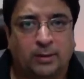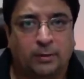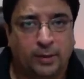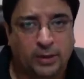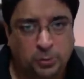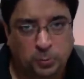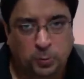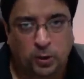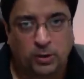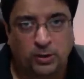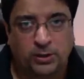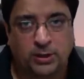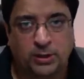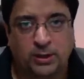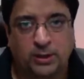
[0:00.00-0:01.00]

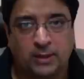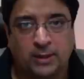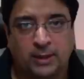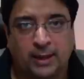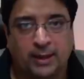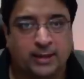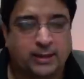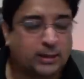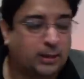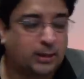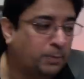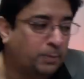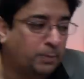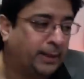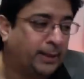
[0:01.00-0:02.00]
response and
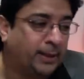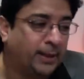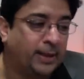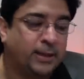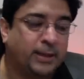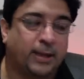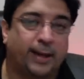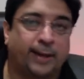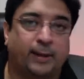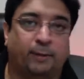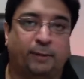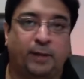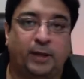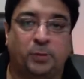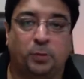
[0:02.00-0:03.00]
submit it inside the
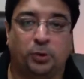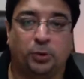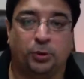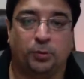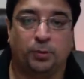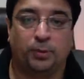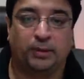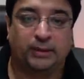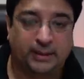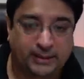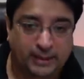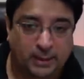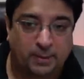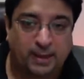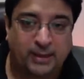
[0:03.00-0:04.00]
Facebook group.
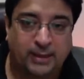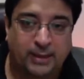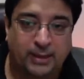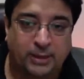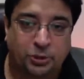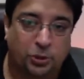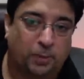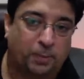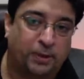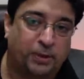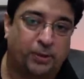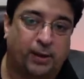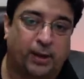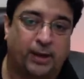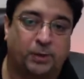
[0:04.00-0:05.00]
Does that make sense? Drop in
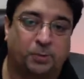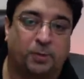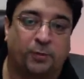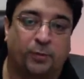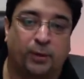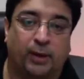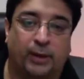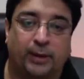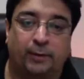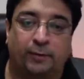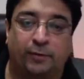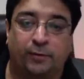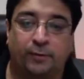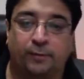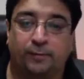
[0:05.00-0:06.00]
your eyes before I
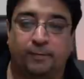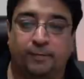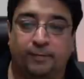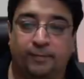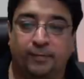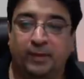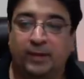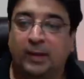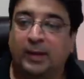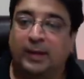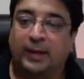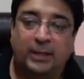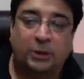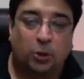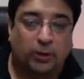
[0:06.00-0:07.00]
leave.
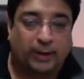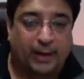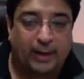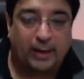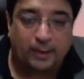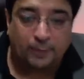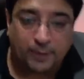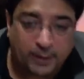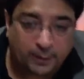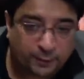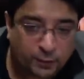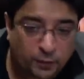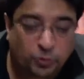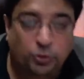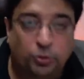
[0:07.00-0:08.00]
It's okay, even
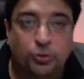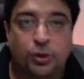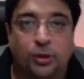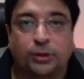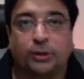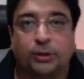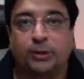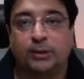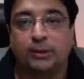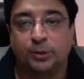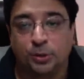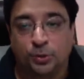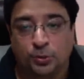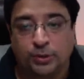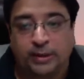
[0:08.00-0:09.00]
if you do not
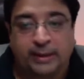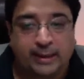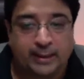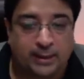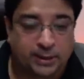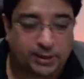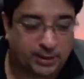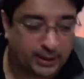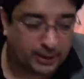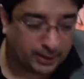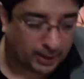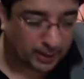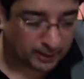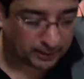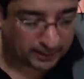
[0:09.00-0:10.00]
know English.
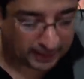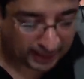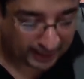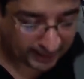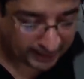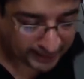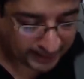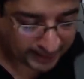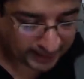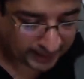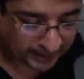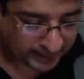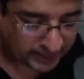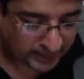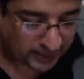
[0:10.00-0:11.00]
Ikra, the idea
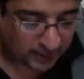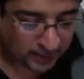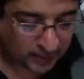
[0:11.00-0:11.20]
is